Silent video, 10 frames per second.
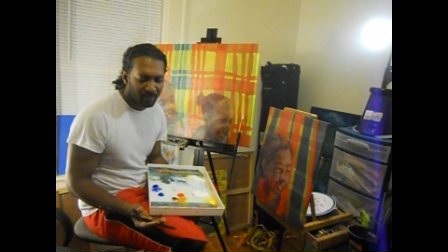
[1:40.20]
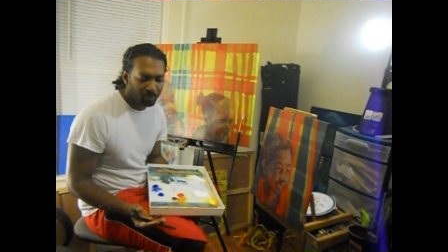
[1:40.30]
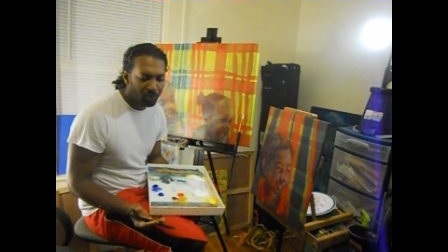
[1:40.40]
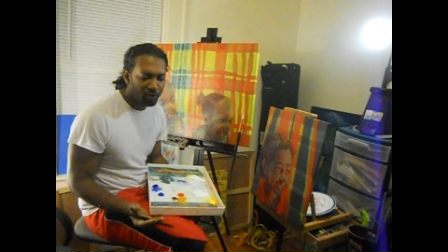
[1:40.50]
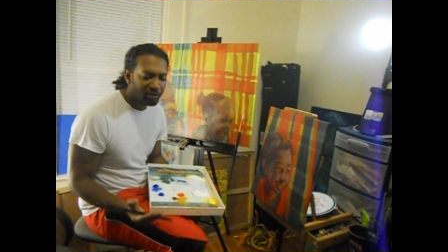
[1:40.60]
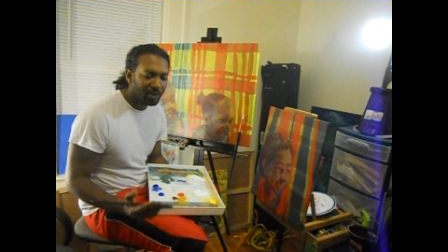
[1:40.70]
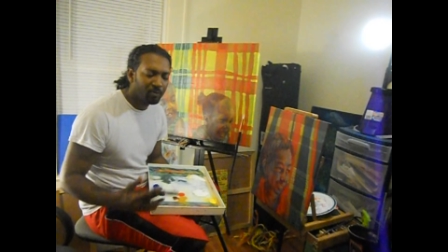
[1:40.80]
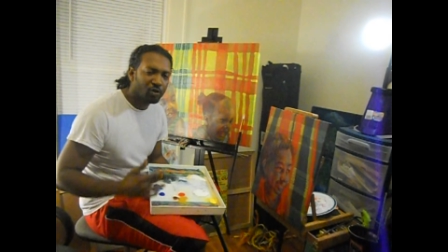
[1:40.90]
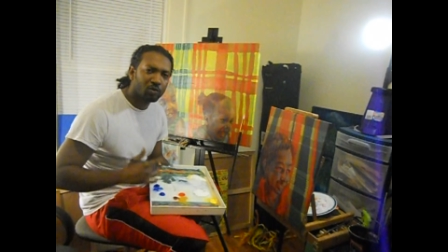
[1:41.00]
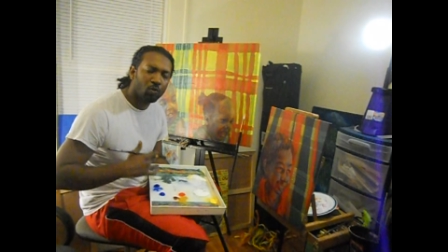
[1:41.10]
produced the
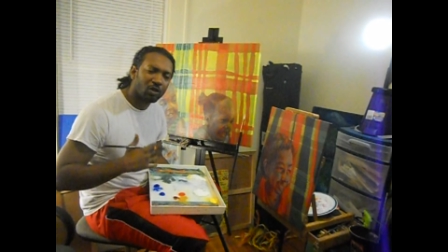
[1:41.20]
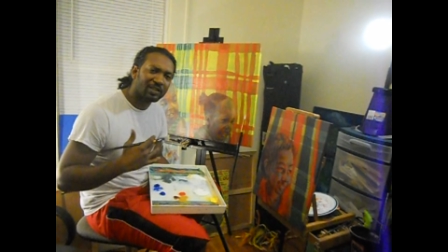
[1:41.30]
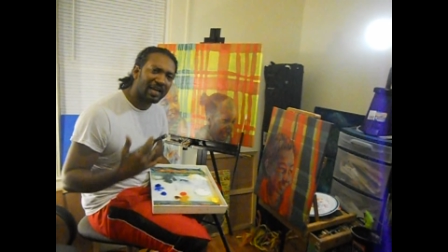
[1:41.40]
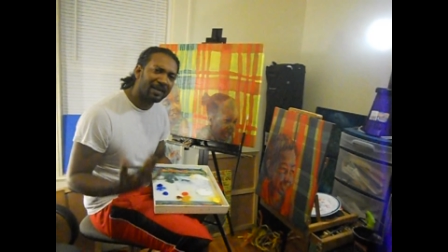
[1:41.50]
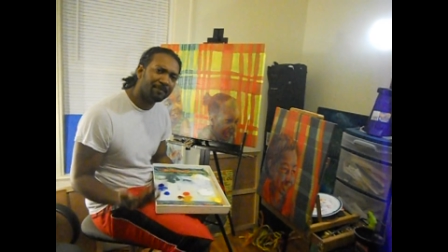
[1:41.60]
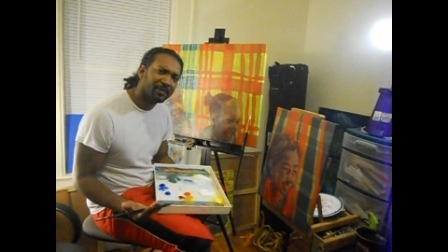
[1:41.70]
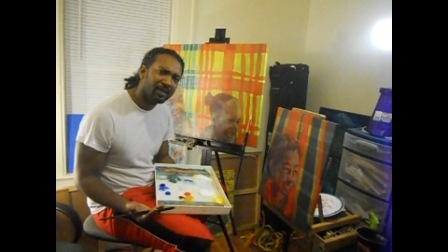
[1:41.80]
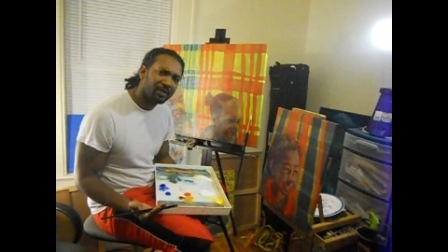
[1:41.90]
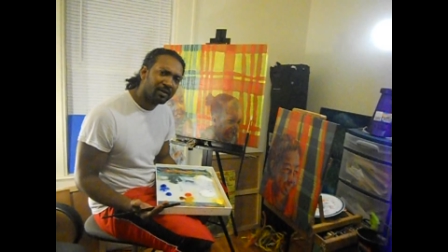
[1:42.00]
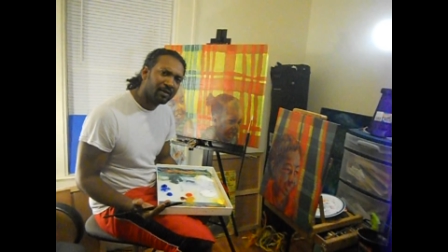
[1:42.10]
most wartime
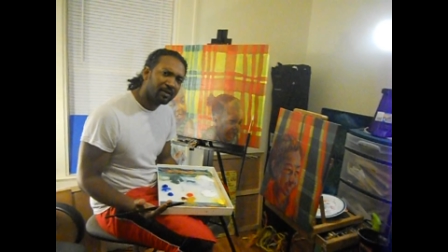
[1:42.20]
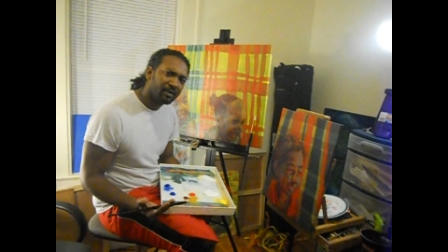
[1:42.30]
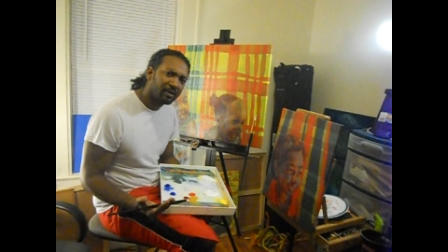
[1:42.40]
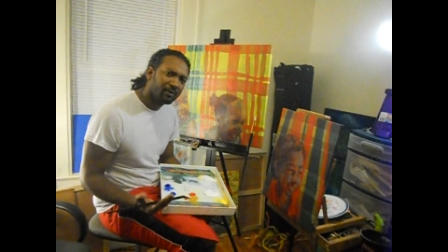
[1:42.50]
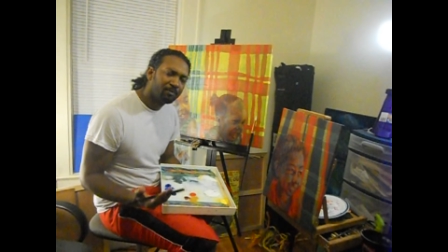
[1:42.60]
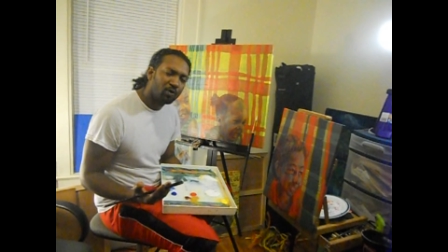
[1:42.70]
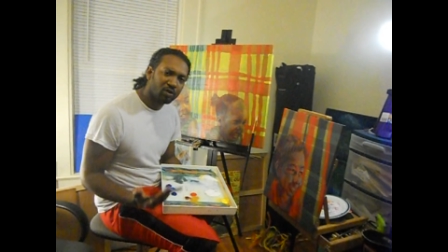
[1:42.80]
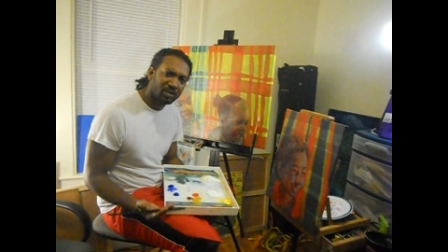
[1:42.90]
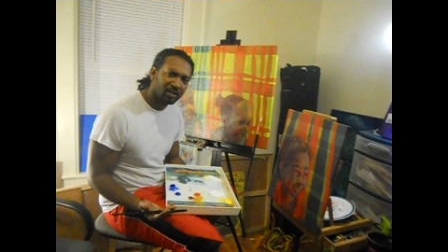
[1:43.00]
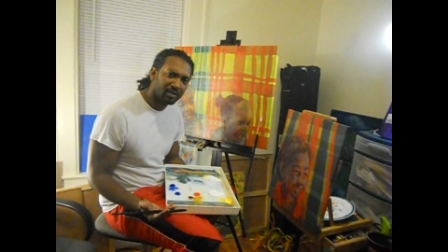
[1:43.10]

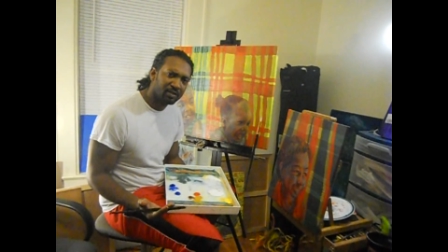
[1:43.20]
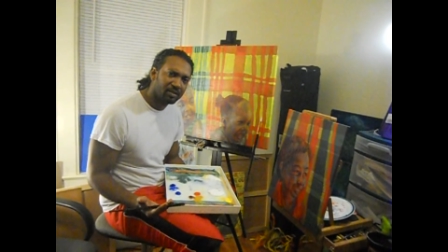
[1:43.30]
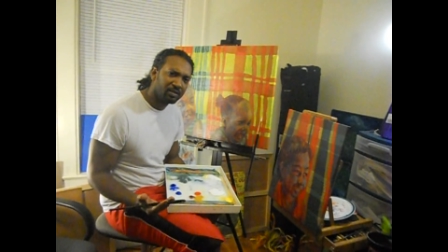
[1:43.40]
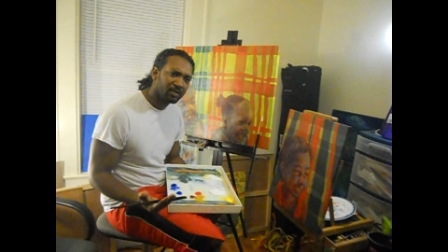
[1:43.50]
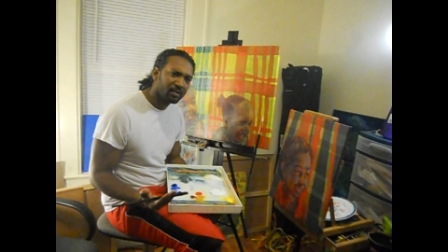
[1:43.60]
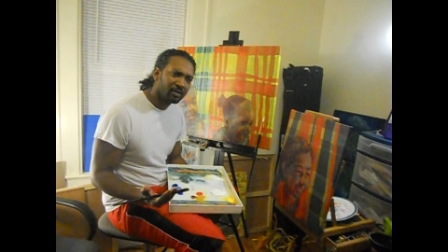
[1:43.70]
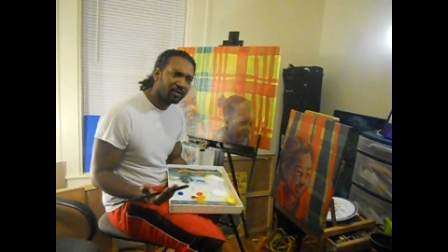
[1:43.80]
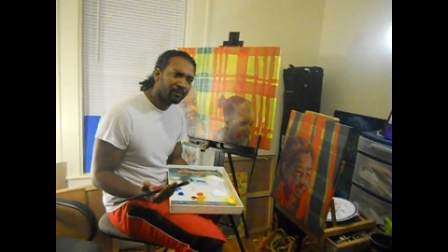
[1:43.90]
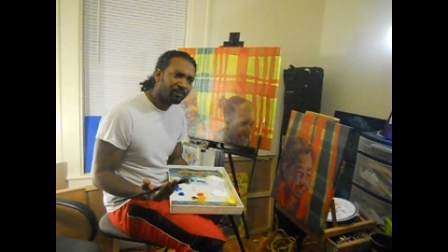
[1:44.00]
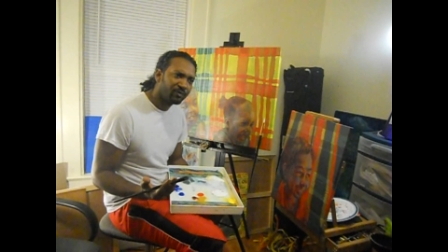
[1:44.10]
posters
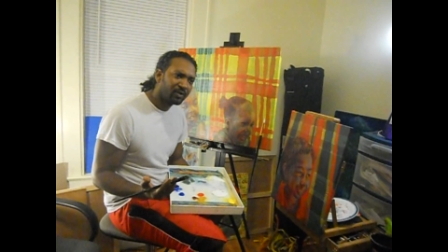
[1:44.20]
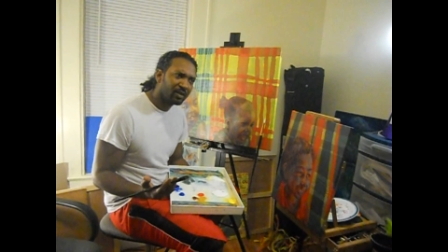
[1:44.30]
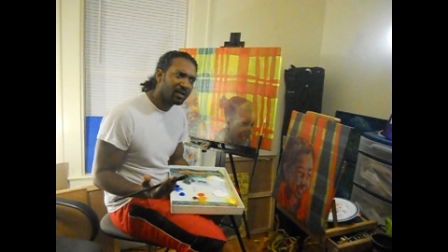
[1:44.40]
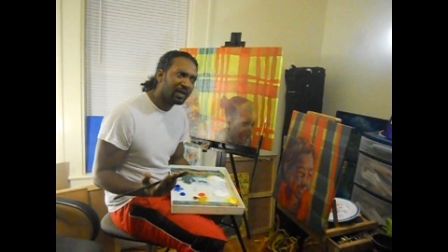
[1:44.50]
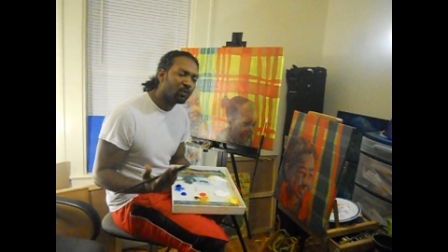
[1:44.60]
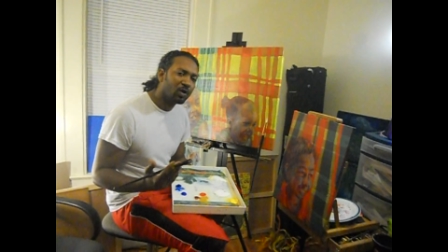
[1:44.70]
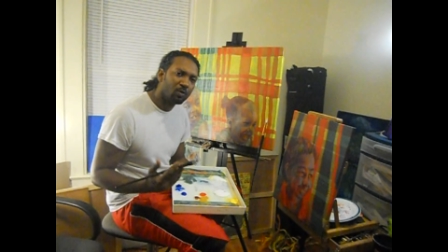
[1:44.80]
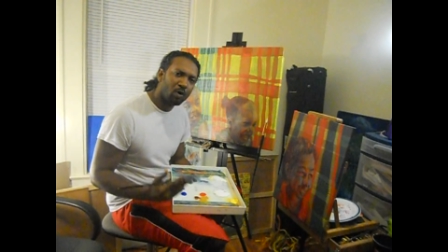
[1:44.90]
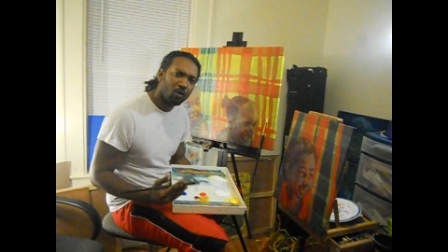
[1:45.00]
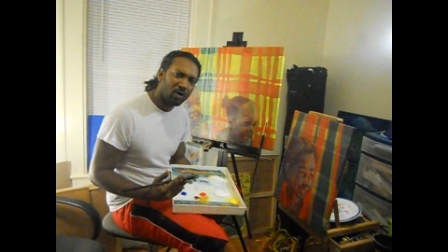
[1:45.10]
in World
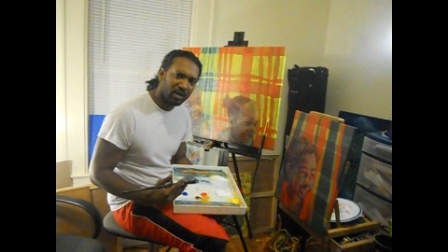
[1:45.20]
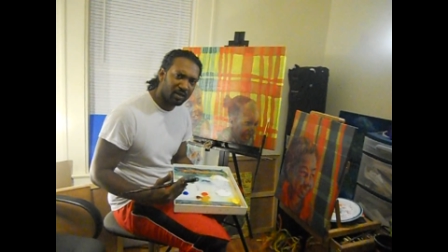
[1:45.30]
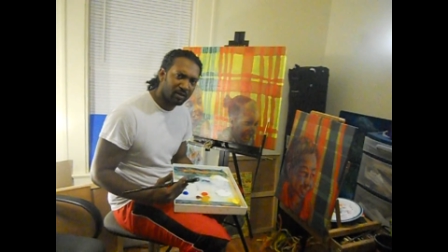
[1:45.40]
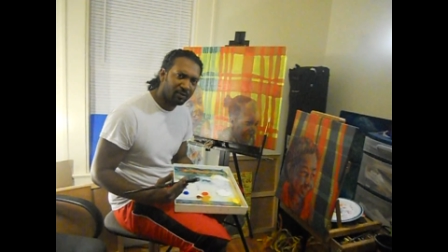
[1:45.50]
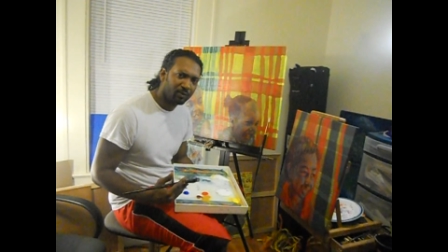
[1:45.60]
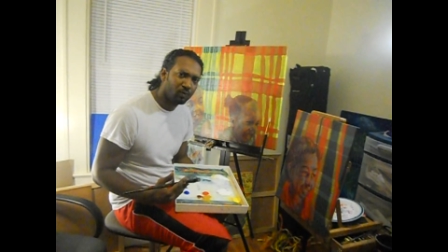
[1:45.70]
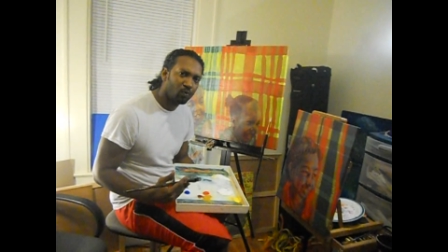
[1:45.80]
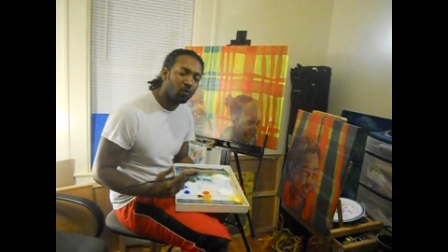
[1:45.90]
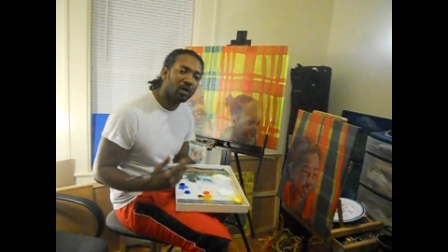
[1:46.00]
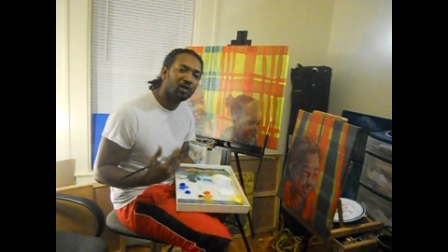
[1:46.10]
War I.
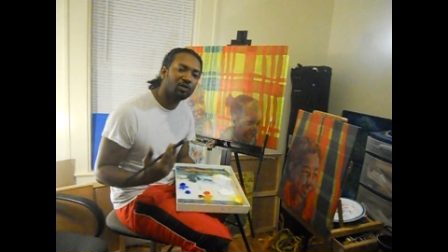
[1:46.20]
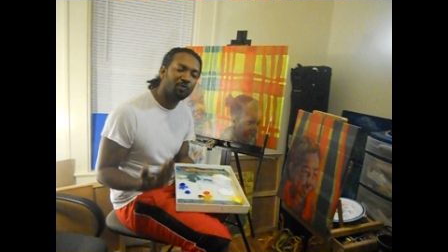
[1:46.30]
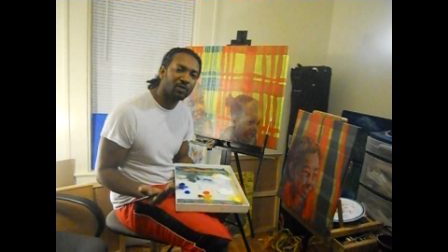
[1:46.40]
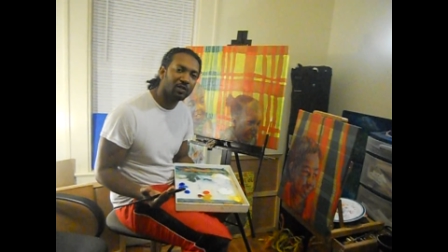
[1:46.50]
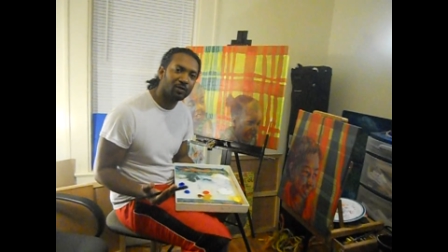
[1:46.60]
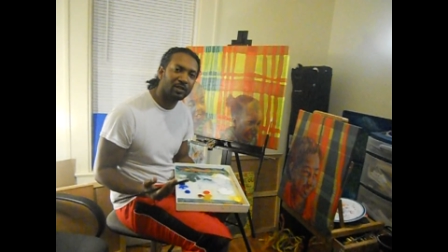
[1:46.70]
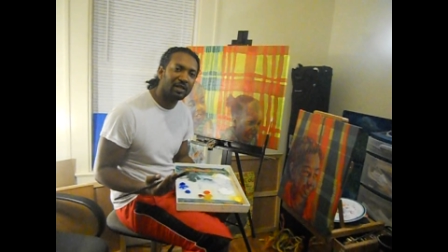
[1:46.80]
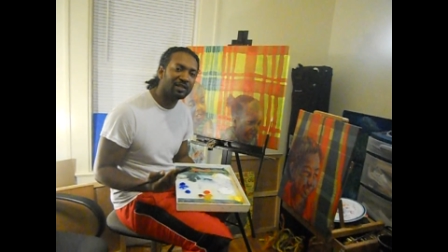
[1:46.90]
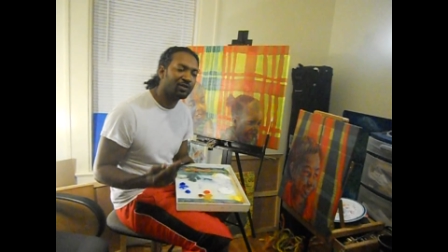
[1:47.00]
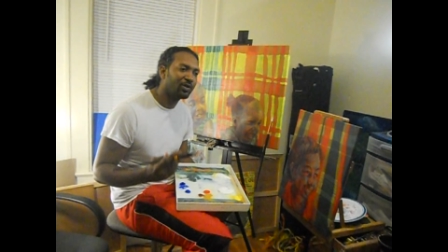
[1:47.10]
What those posters were
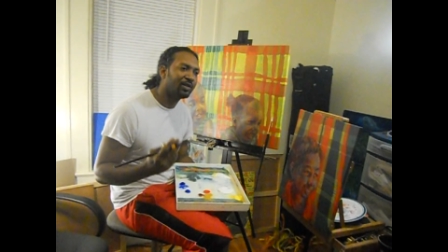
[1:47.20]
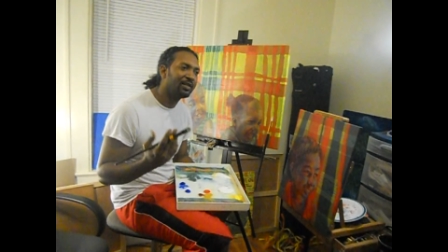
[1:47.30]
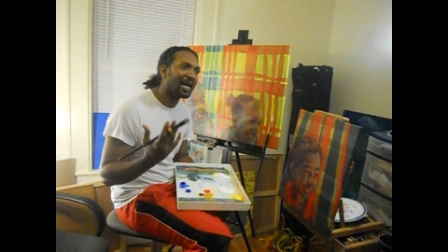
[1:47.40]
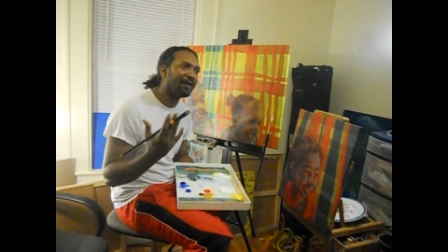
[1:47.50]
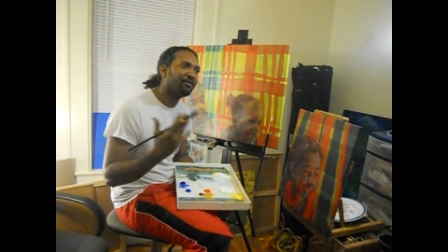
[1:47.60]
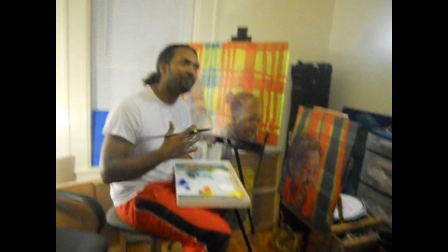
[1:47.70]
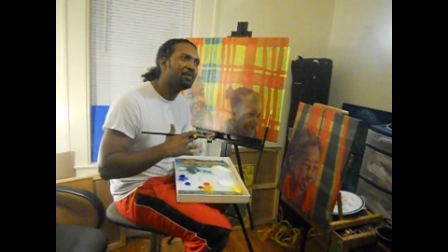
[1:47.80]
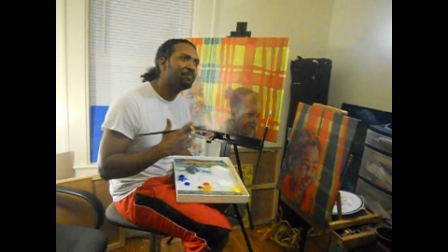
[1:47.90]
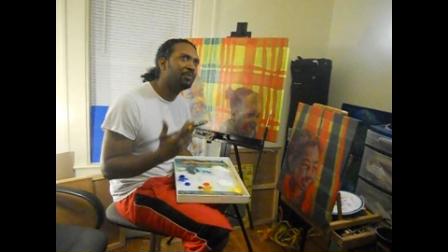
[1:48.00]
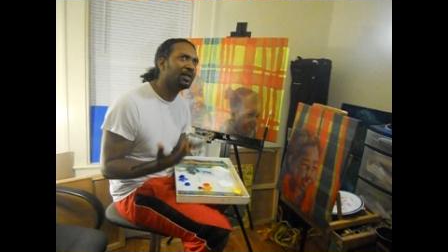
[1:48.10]
done is to have the
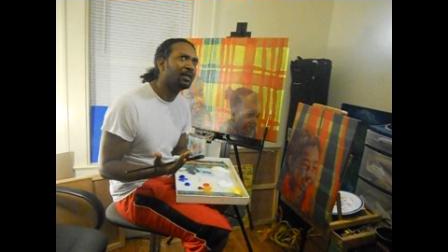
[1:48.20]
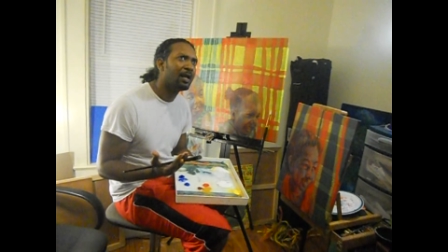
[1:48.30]
people